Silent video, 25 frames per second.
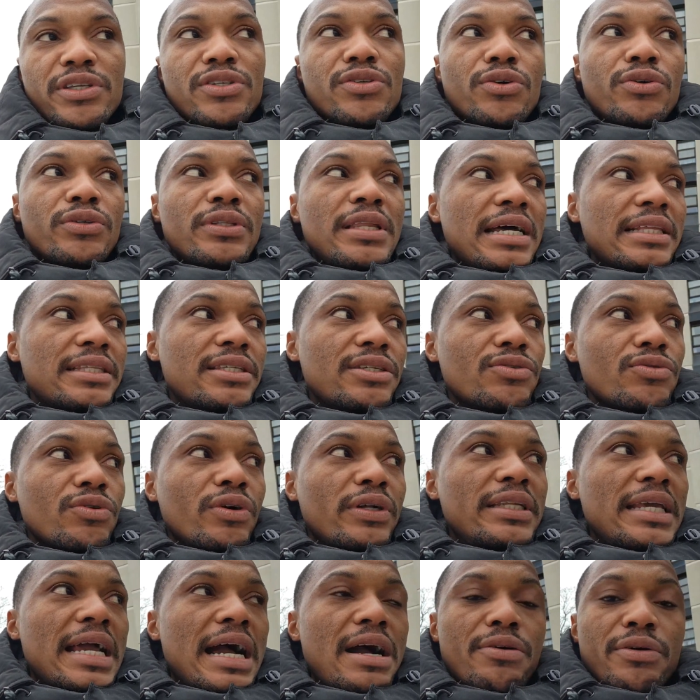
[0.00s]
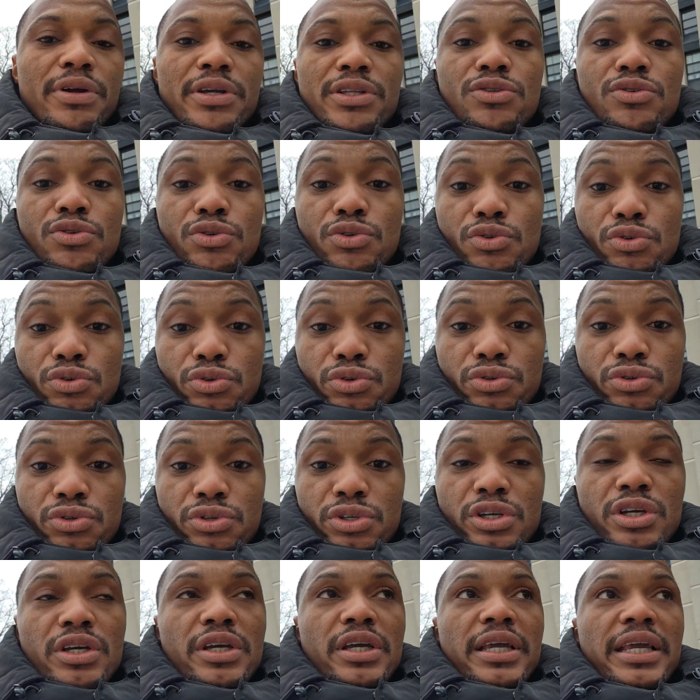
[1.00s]
So that is what they are going to use
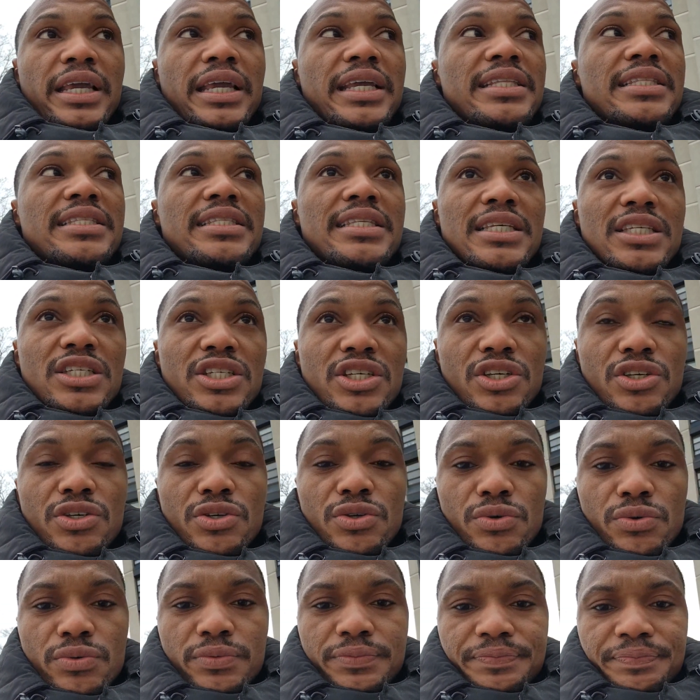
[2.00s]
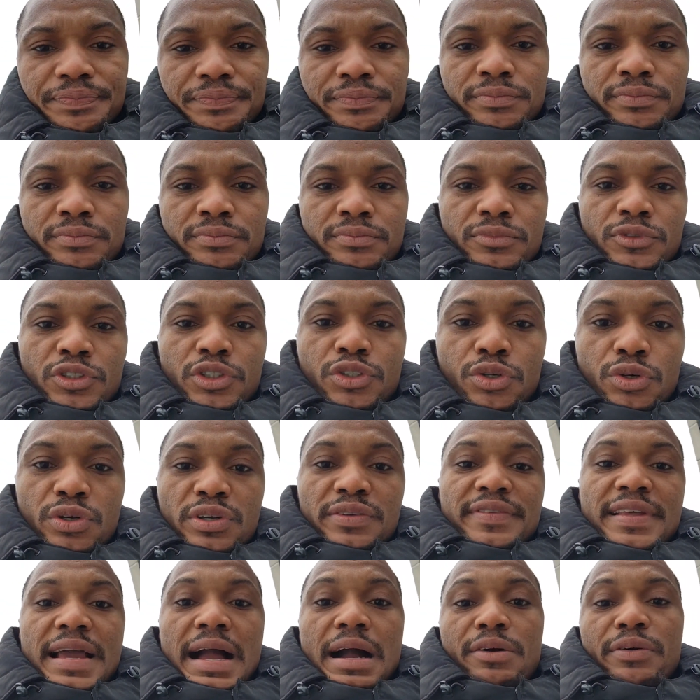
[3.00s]
in teaching you. So
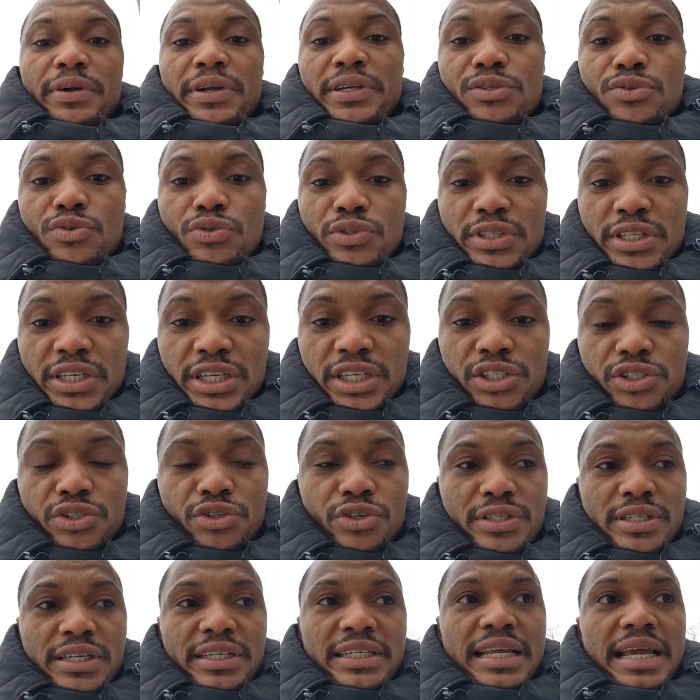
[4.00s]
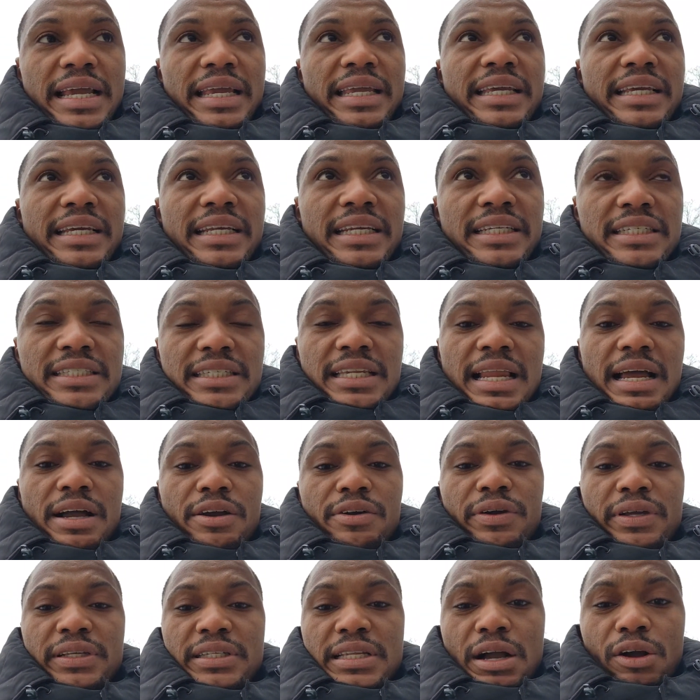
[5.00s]
if they are going to teach using the English
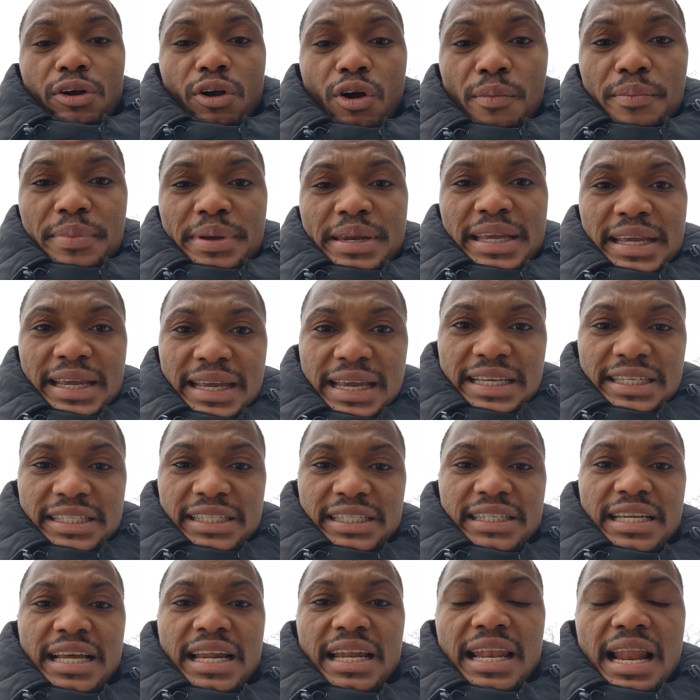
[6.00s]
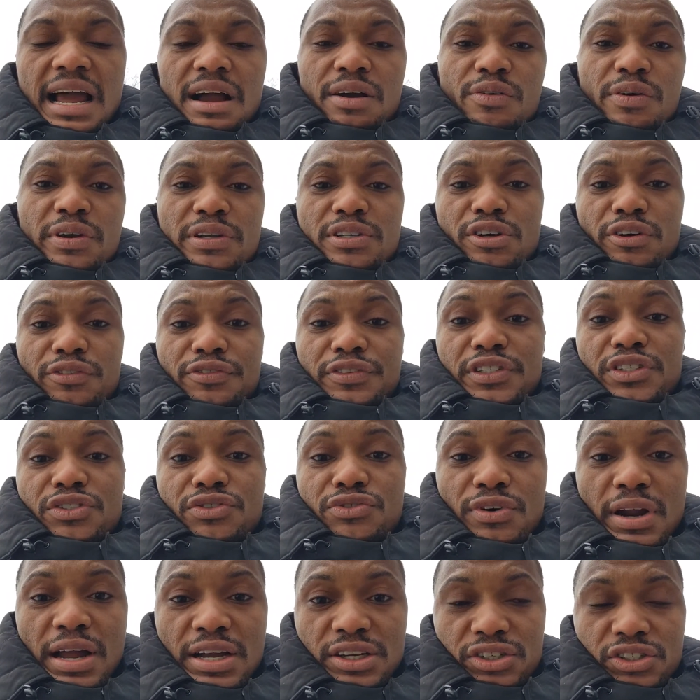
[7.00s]
language, the communication, the language of
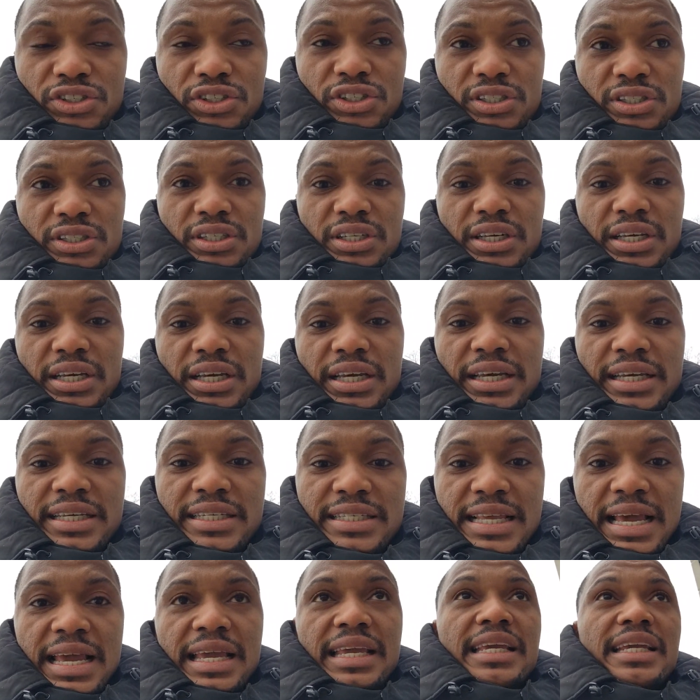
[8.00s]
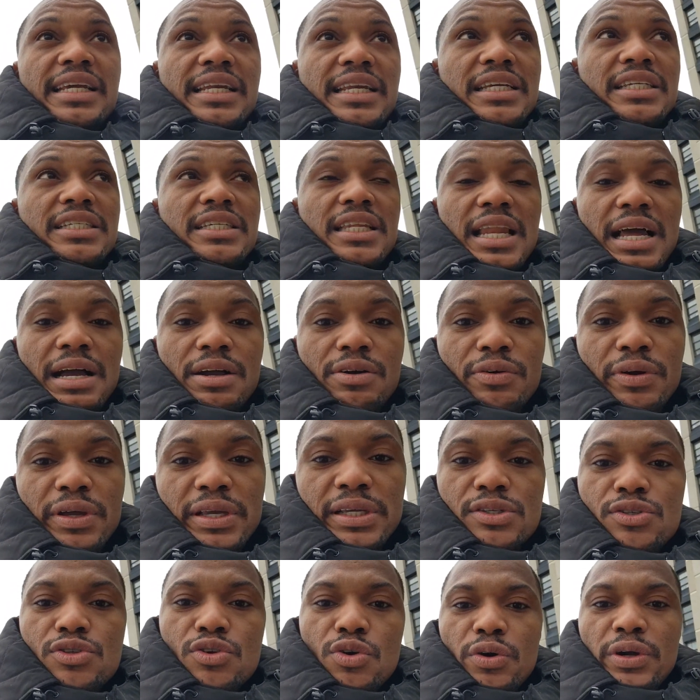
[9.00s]
instruction is the English
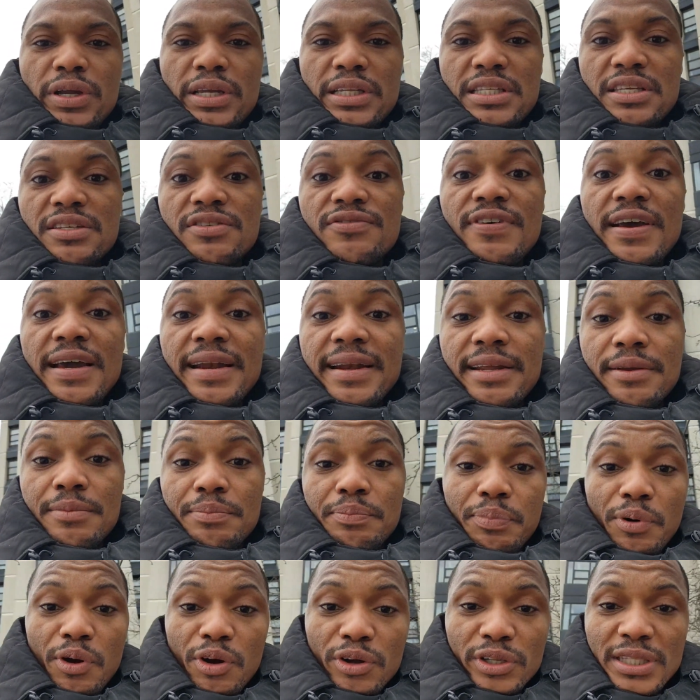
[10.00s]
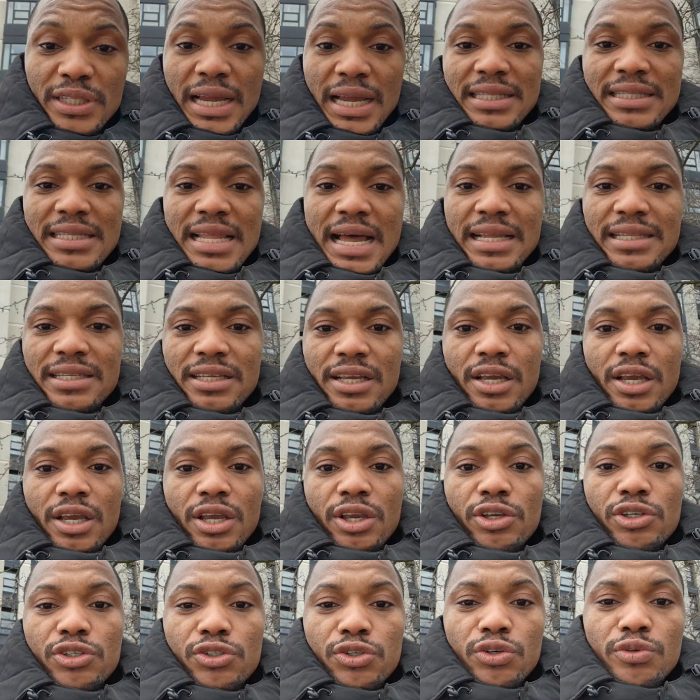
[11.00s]
language. So it is very important that
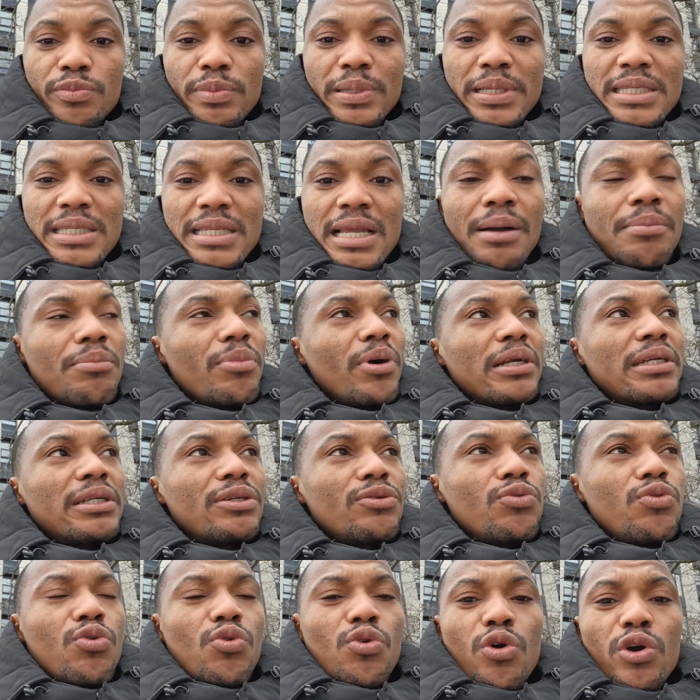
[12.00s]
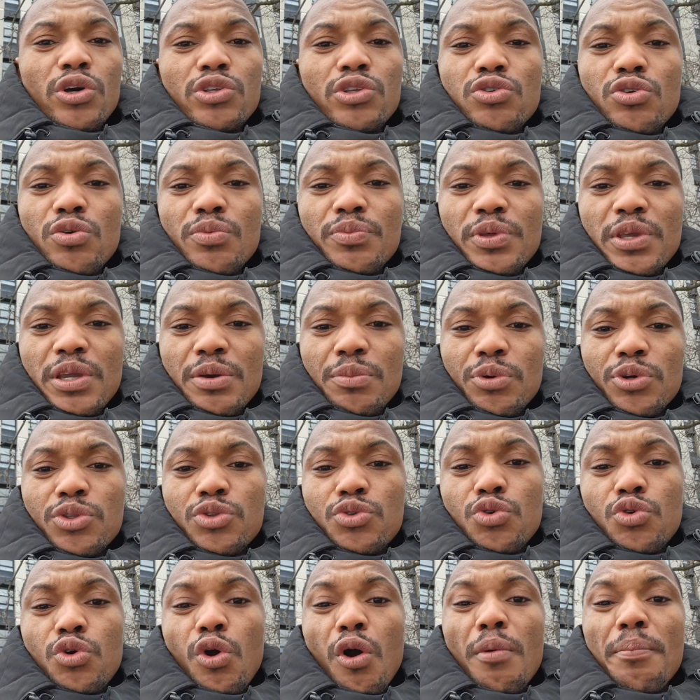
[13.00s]
you should be somebody who will also be able
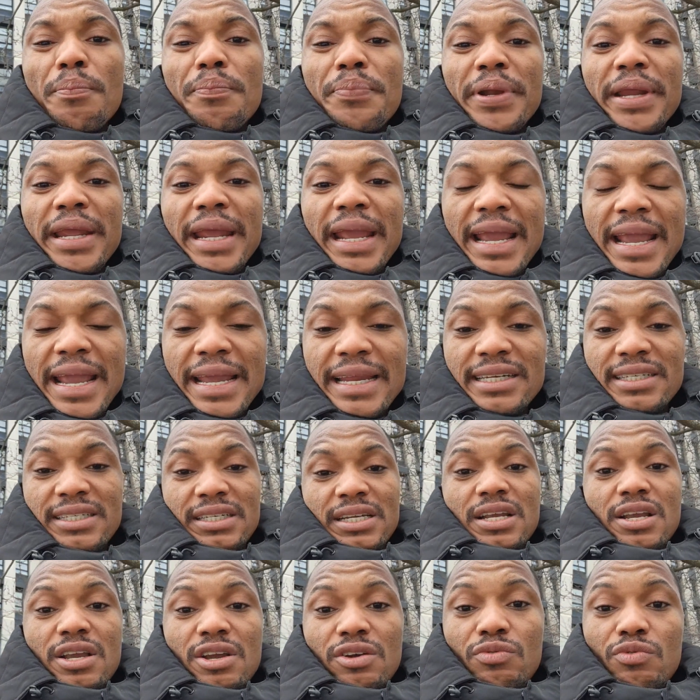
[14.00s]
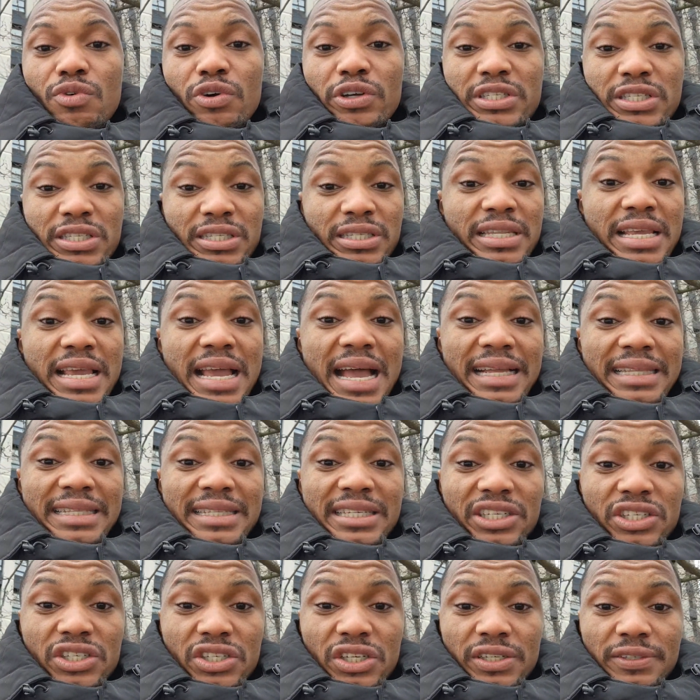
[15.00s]
to comprehend what they are
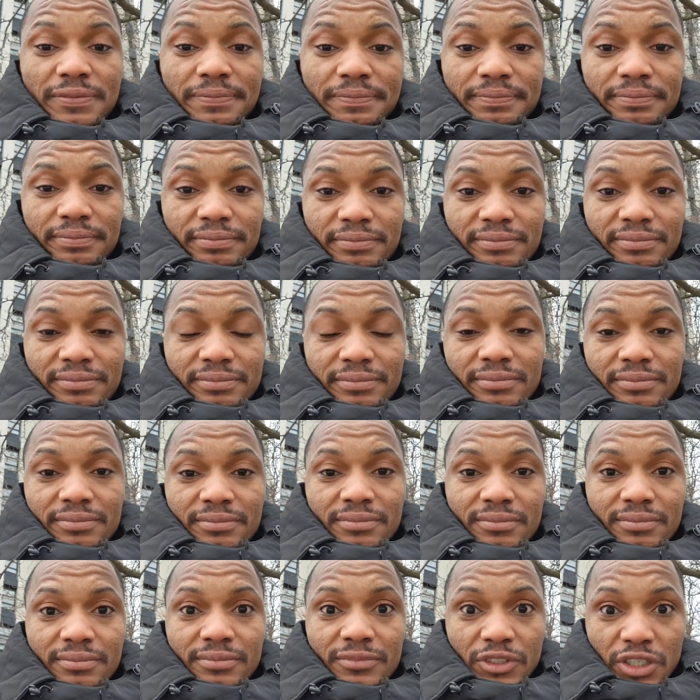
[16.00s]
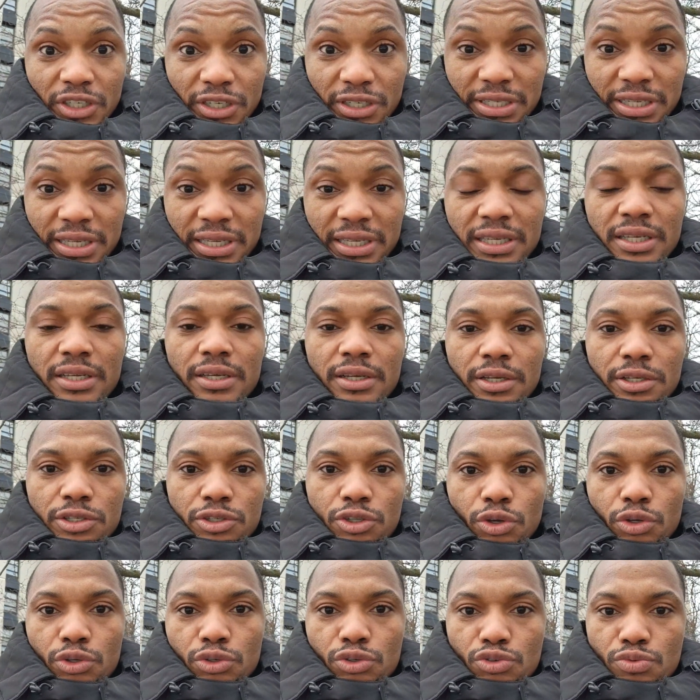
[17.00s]
teaching. You see?
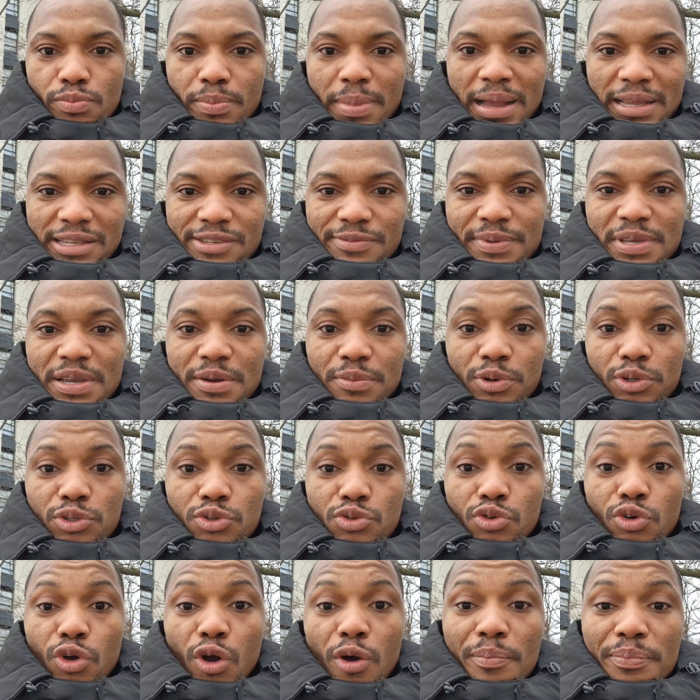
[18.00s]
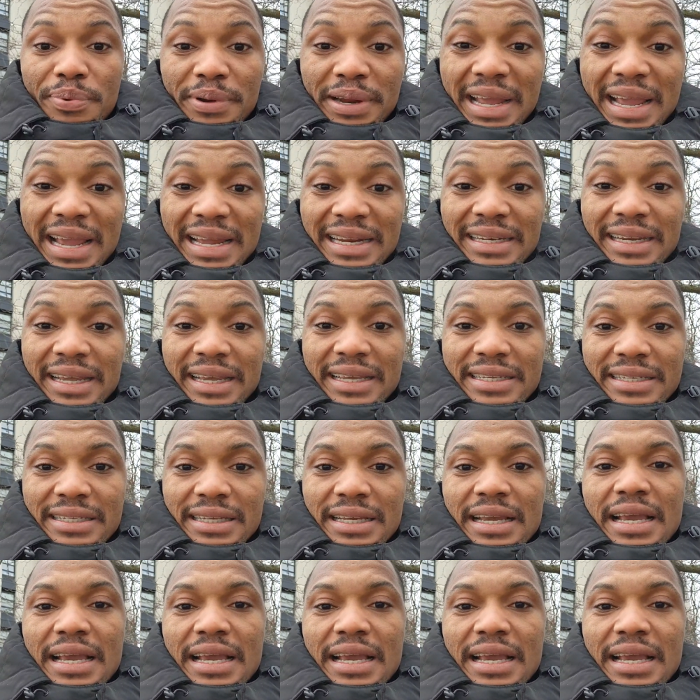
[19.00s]
So you must be able to comprehend this.